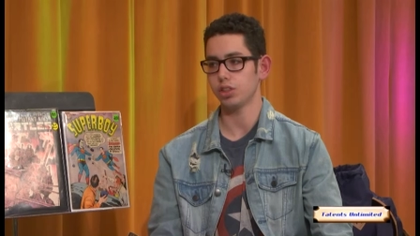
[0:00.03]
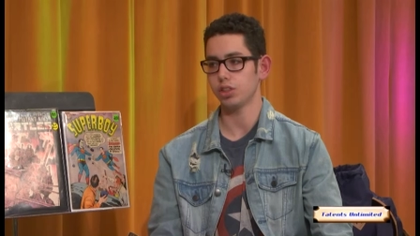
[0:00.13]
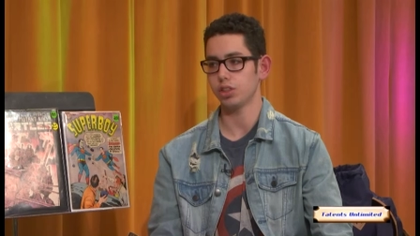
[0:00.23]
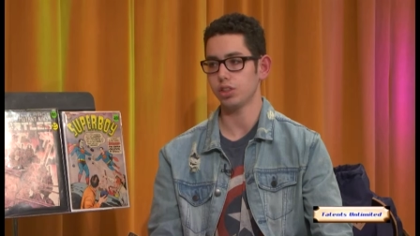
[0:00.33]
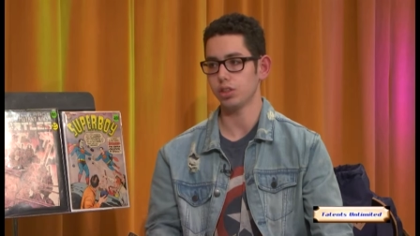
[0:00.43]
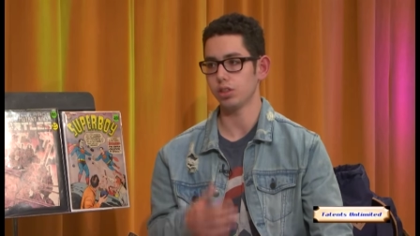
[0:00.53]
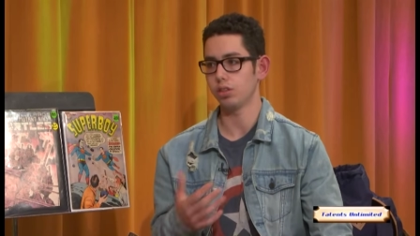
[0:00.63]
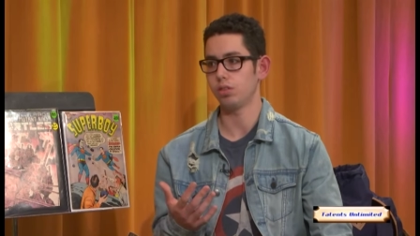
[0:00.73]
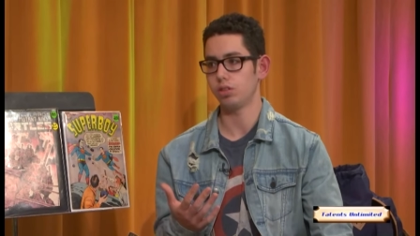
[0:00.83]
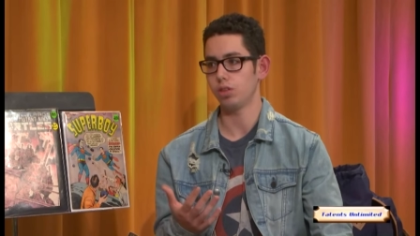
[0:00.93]
I
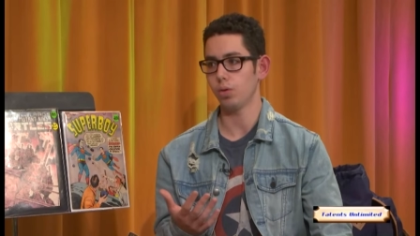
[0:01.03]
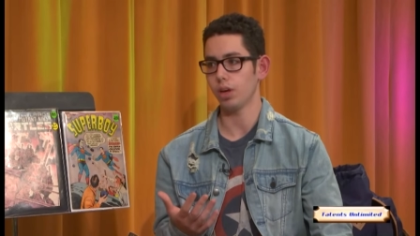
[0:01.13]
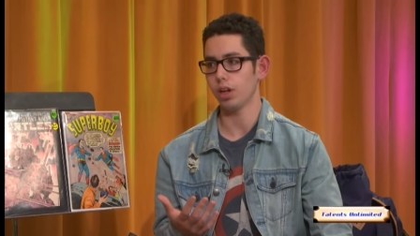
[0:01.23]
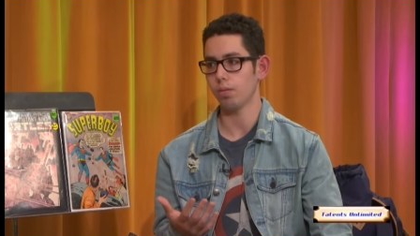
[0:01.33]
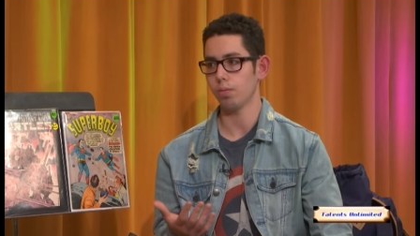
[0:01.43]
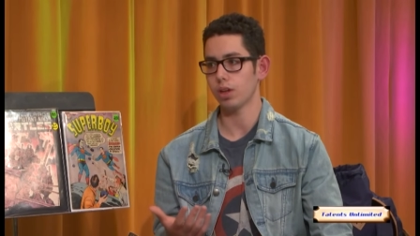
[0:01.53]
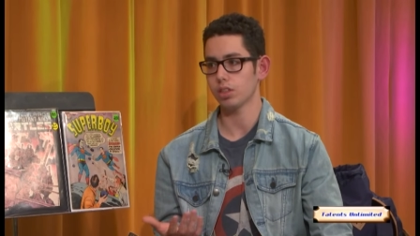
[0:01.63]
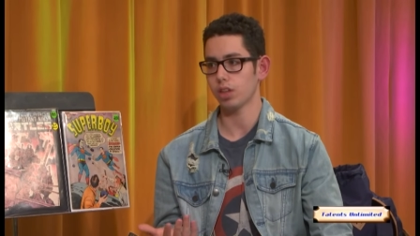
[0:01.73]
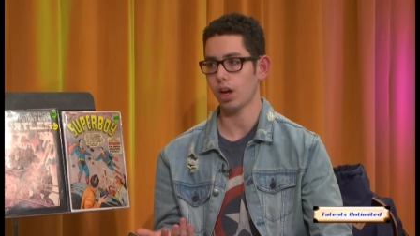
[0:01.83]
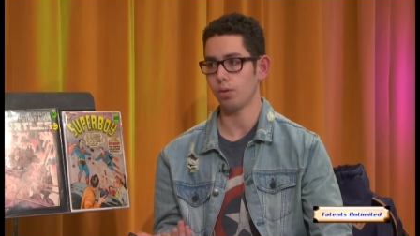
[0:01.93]
should do it.
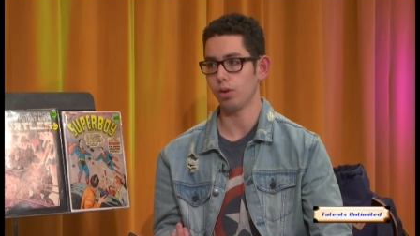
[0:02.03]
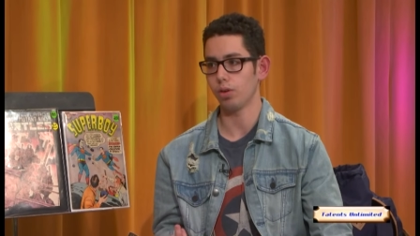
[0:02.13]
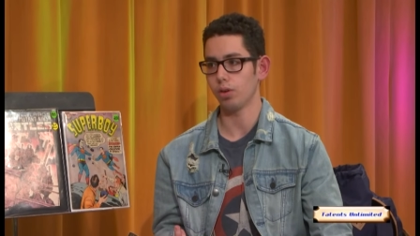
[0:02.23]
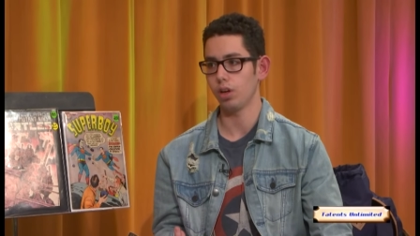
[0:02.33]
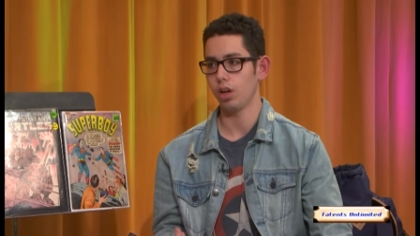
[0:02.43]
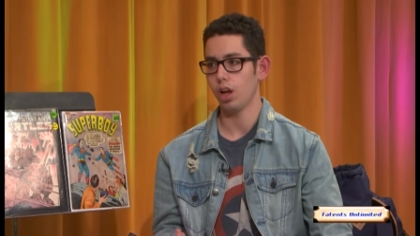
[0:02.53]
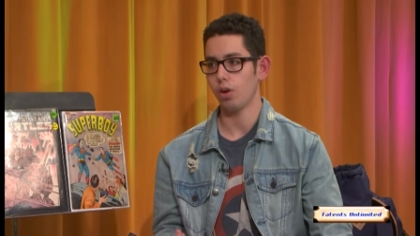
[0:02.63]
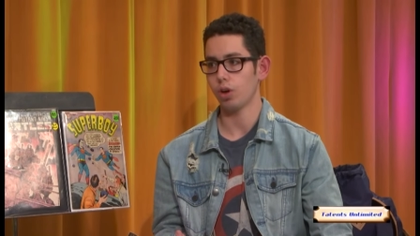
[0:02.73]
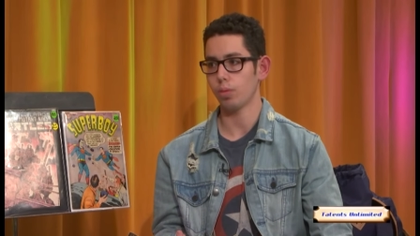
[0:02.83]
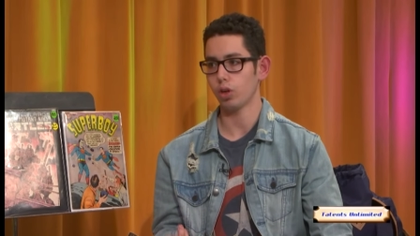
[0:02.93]
Basically, I wrote
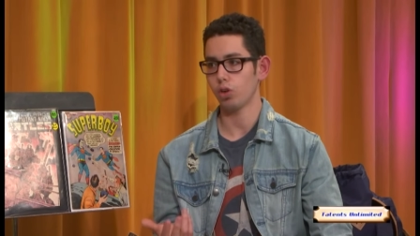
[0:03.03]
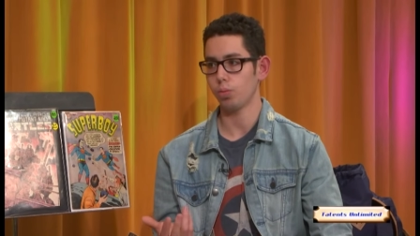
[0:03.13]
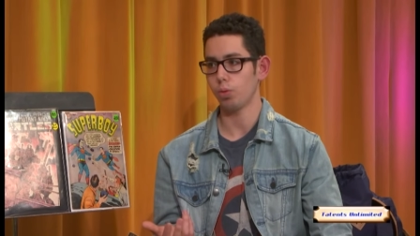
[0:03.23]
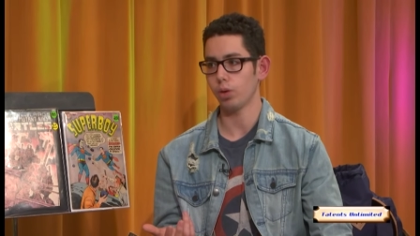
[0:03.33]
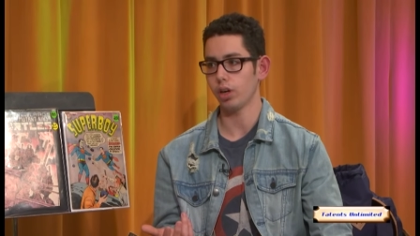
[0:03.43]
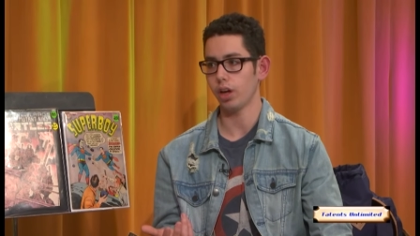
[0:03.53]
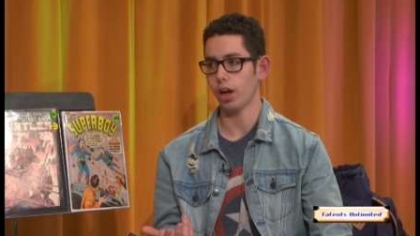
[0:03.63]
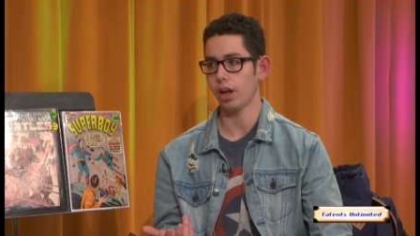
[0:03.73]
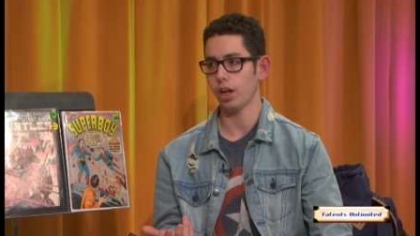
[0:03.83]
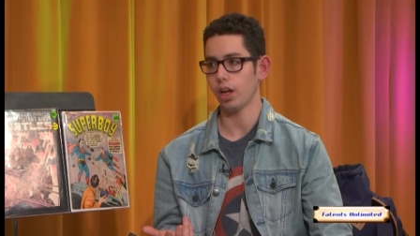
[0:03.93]
a market report.
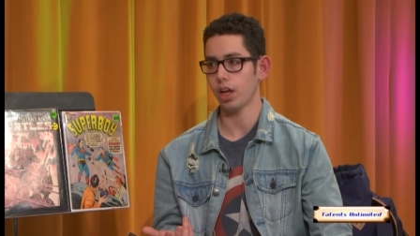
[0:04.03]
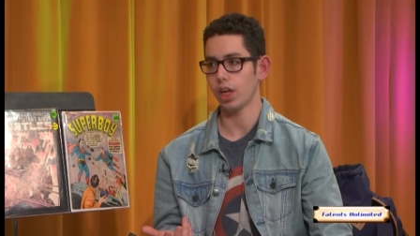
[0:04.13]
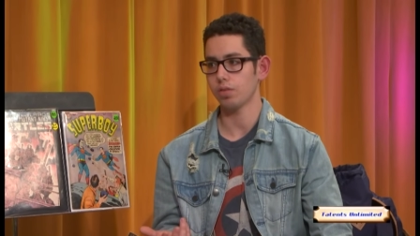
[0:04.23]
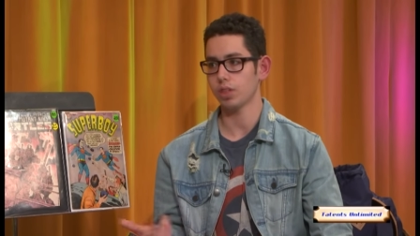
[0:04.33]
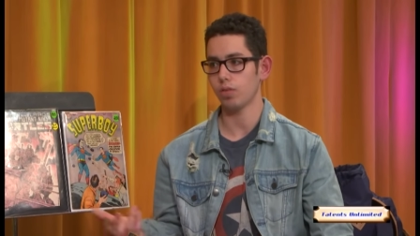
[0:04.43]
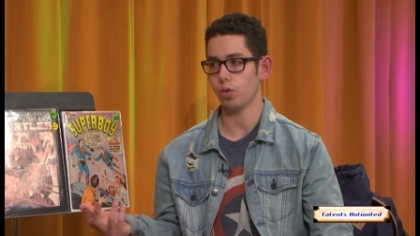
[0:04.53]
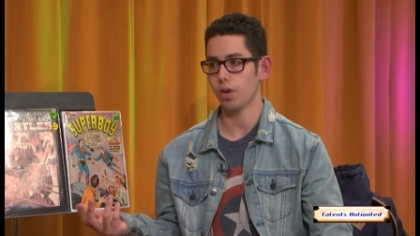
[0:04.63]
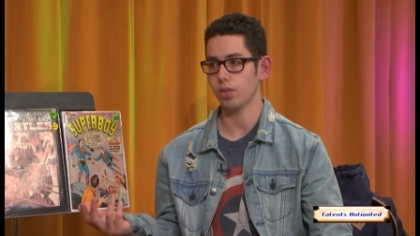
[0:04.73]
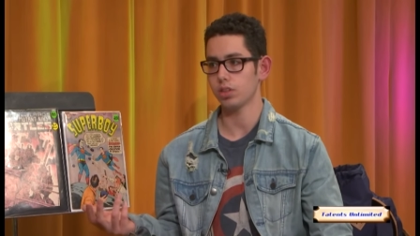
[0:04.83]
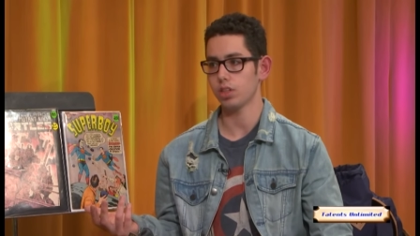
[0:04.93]
I gave several
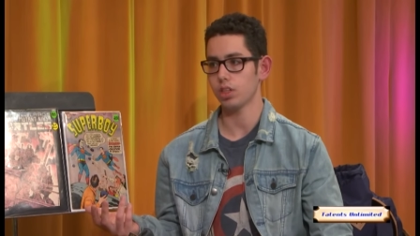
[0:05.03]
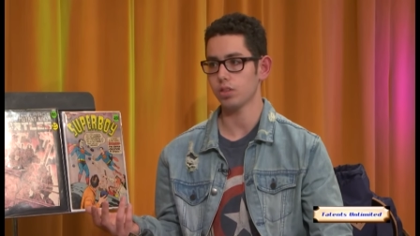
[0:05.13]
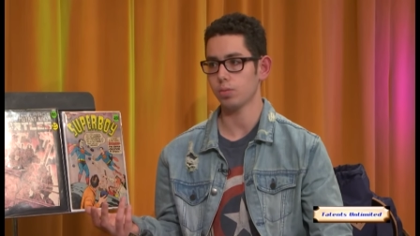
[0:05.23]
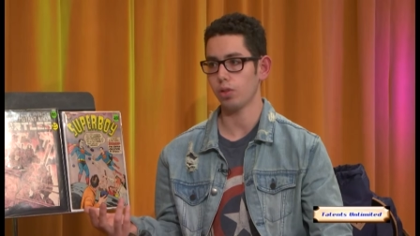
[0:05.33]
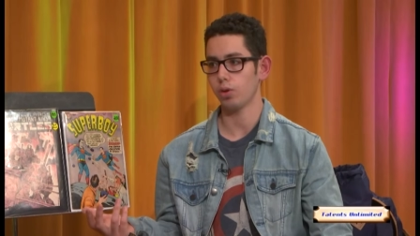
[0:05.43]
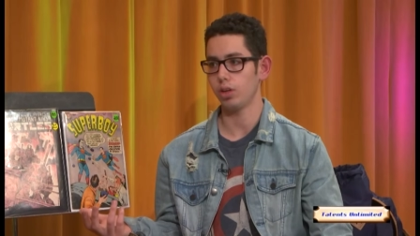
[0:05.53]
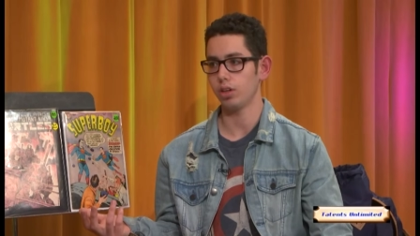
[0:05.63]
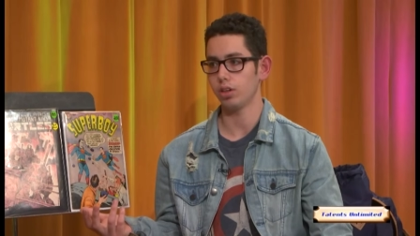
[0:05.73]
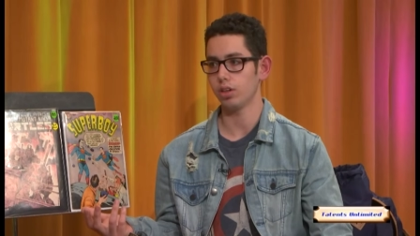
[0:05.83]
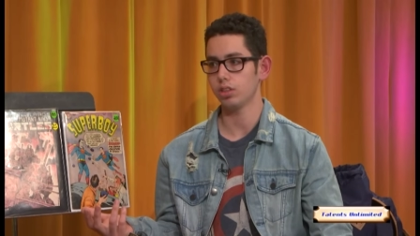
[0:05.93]
references from other
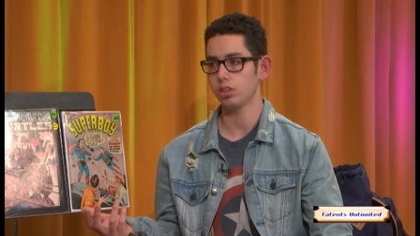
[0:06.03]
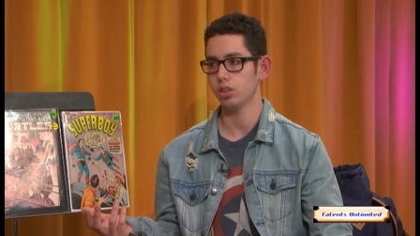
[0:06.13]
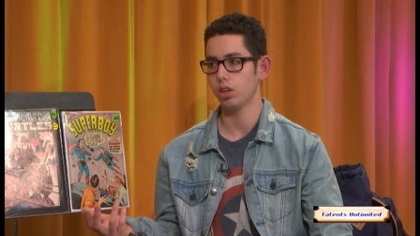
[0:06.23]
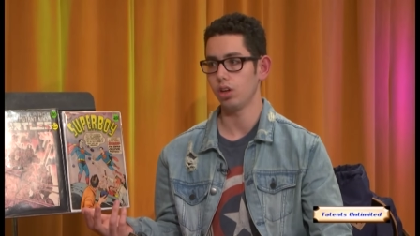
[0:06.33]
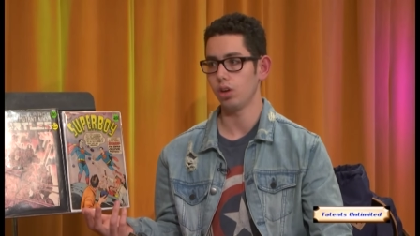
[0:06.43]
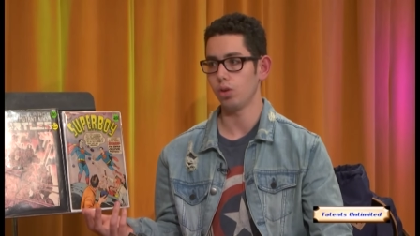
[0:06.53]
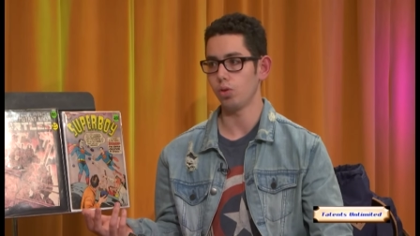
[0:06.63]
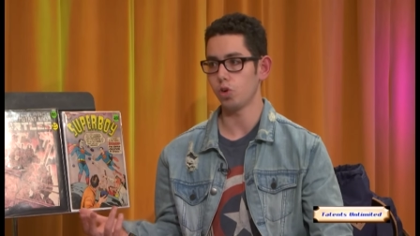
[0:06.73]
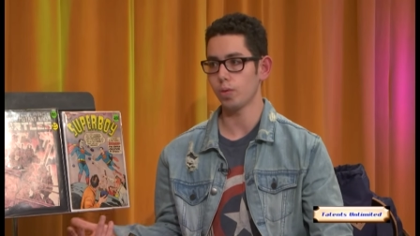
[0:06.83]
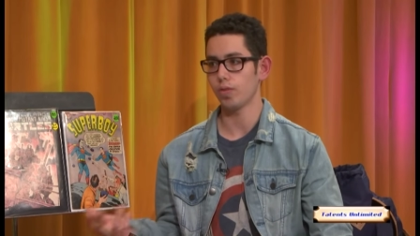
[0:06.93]
dealers who
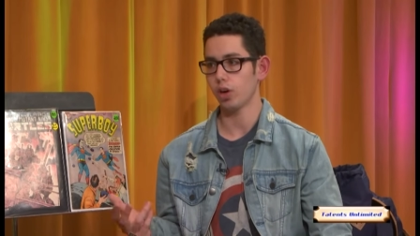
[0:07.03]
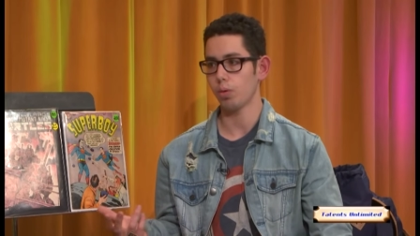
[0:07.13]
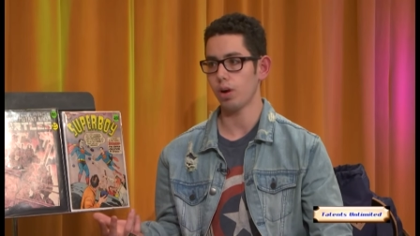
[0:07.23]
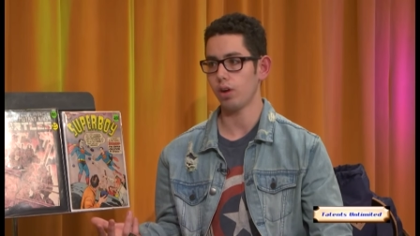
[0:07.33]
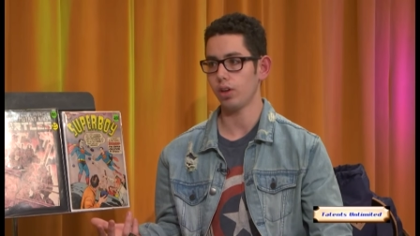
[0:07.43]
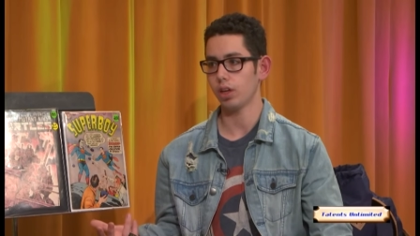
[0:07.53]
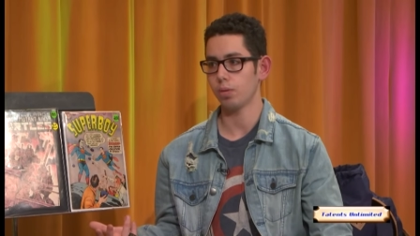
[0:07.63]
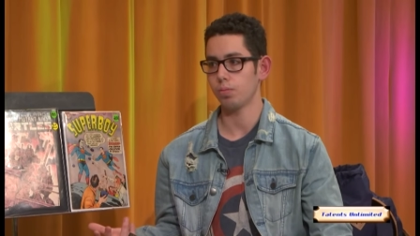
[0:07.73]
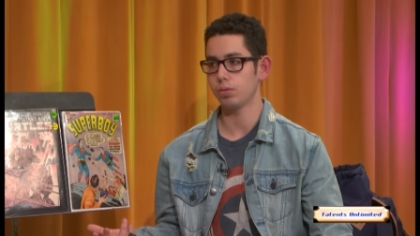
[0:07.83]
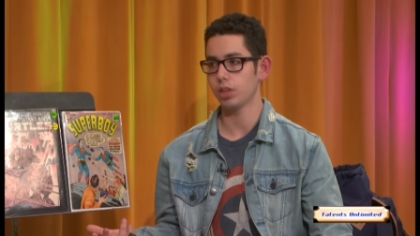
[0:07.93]
knew me very well, and they
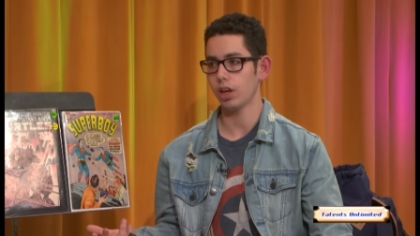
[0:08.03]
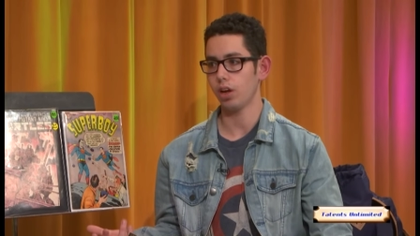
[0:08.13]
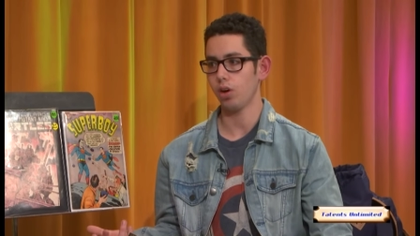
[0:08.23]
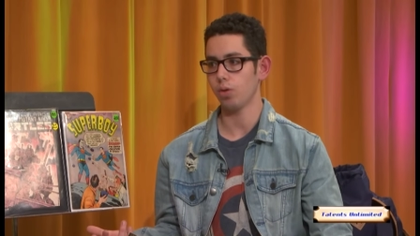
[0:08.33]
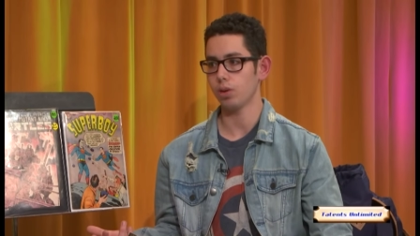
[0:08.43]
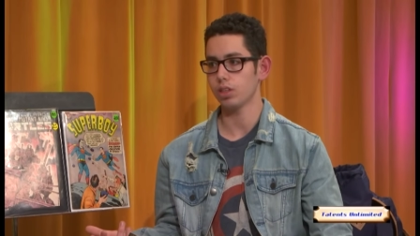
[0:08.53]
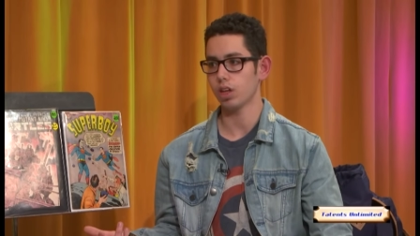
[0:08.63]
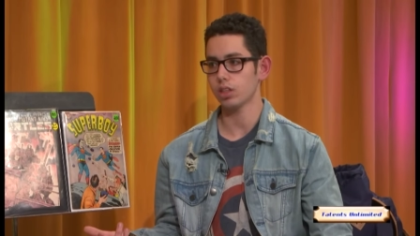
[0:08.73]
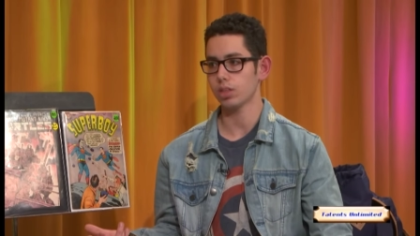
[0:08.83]
could say, oh, he's not